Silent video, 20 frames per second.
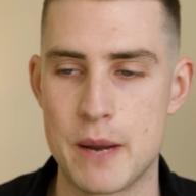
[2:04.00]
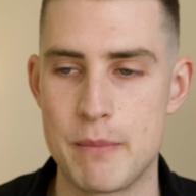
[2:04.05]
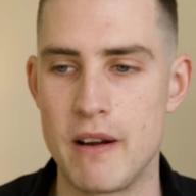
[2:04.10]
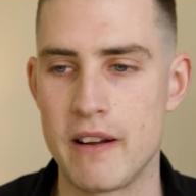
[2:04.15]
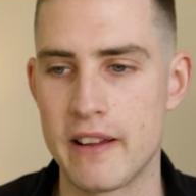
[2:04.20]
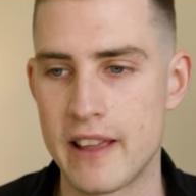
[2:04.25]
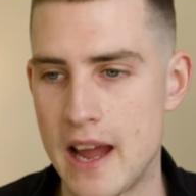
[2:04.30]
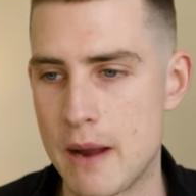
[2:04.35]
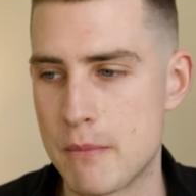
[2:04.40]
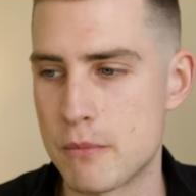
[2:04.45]

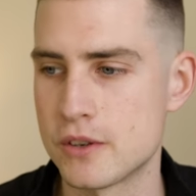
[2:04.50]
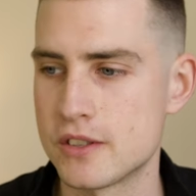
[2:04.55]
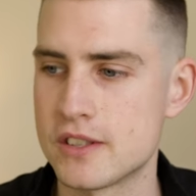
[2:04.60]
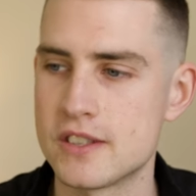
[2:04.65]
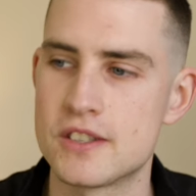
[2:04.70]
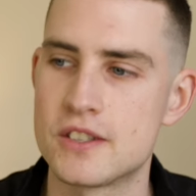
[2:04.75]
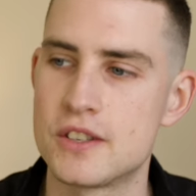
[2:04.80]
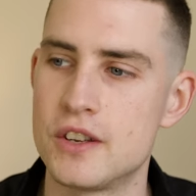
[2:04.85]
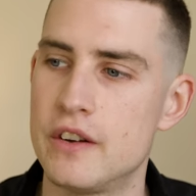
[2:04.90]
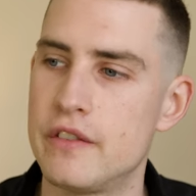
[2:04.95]
about cameras
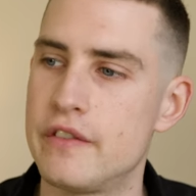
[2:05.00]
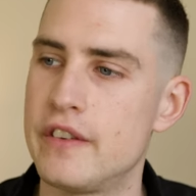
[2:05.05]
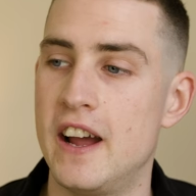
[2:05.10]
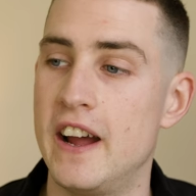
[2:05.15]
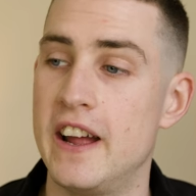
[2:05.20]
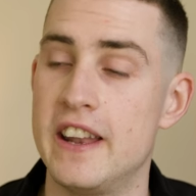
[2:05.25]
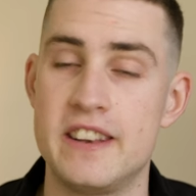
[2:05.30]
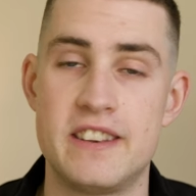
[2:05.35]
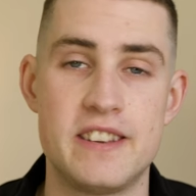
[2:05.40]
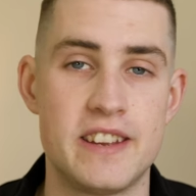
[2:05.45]
and stuff,
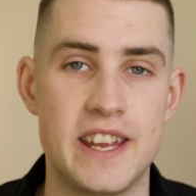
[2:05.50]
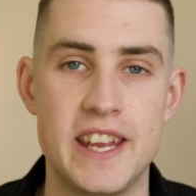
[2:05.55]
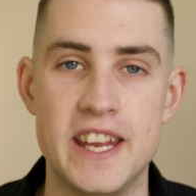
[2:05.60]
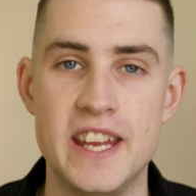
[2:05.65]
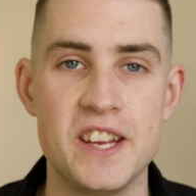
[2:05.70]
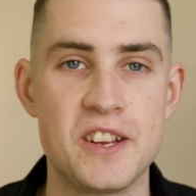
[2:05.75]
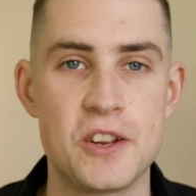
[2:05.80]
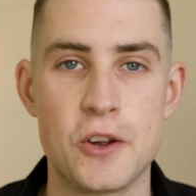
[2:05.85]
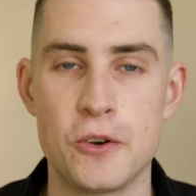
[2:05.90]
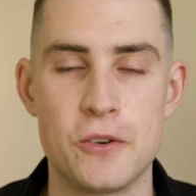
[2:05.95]
and
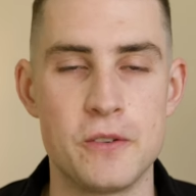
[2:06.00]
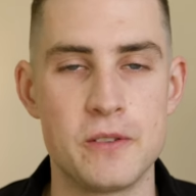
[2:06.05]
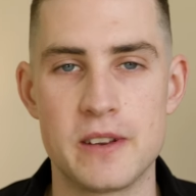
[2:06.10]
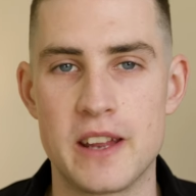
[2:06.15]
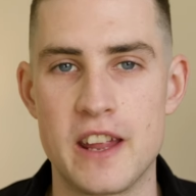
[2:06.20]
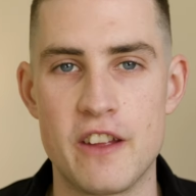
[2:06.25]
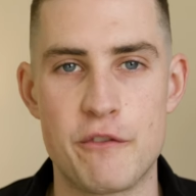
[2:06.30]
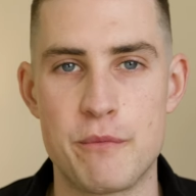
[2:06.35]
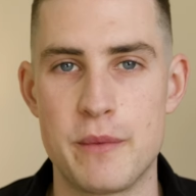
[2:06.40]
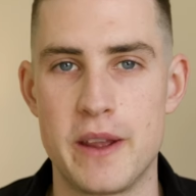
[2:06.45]
he couldn't
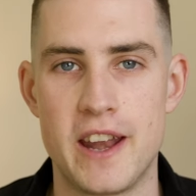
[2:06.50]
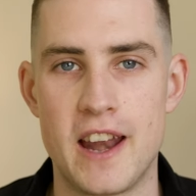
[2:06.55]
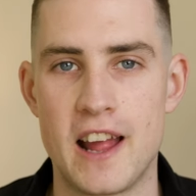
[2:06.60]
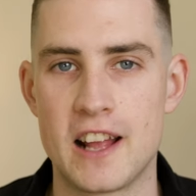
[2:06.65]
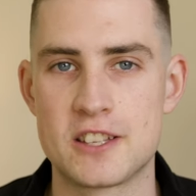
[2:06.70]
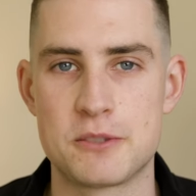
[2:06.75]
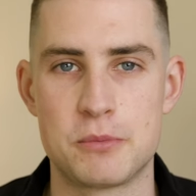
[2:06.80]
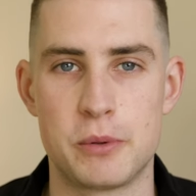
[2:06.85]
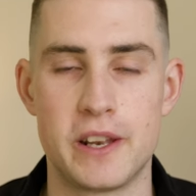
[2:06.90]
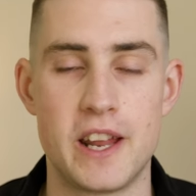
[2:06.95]
give me an
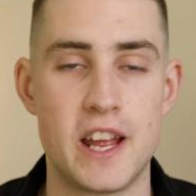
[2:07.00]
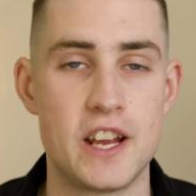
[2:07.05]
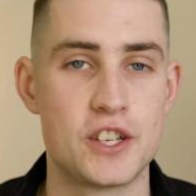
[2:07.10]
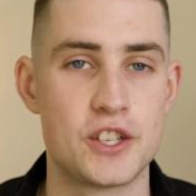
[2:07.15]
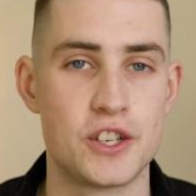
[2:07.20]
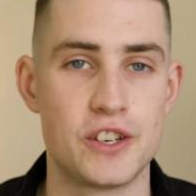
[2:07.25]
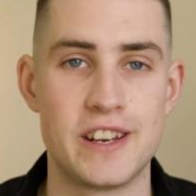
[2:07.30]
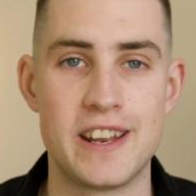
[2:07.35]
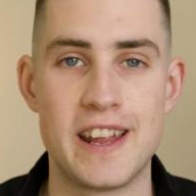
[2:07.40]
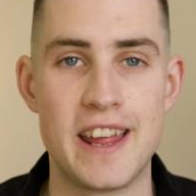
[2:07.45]

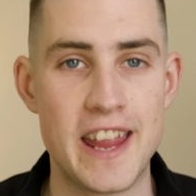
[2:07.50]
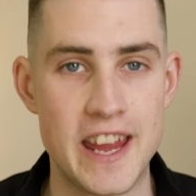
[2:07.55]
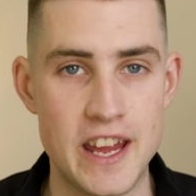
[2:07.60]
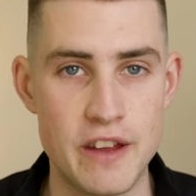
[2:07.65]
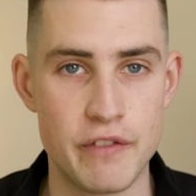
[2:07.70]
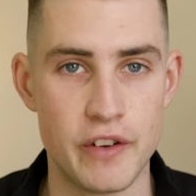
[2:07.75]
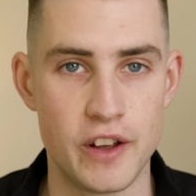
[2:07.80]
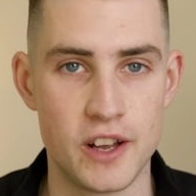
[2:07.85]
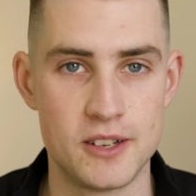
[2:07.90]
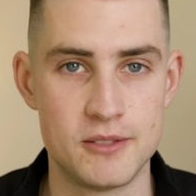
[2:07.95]
explanation either.